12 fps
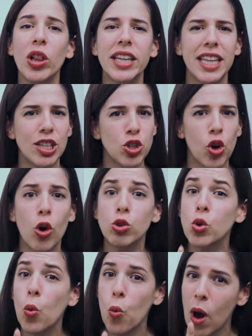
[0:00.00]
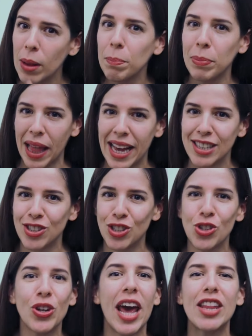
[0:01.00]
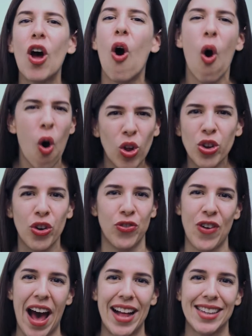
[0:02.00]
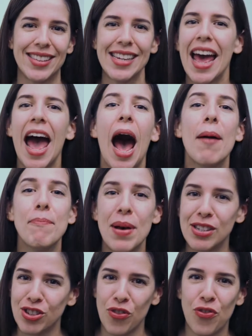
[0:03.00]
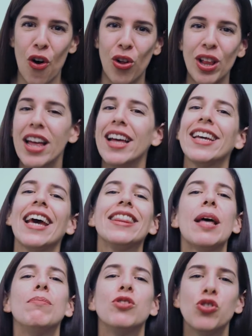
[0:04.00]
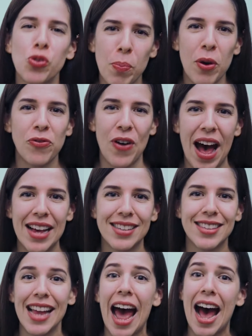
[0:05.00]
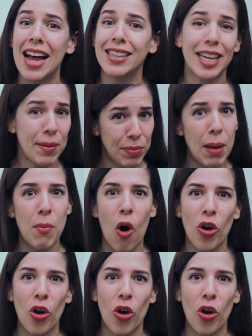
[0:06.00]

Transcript: only need to go to one place to get all your files. And best of all, get them super fast and keep them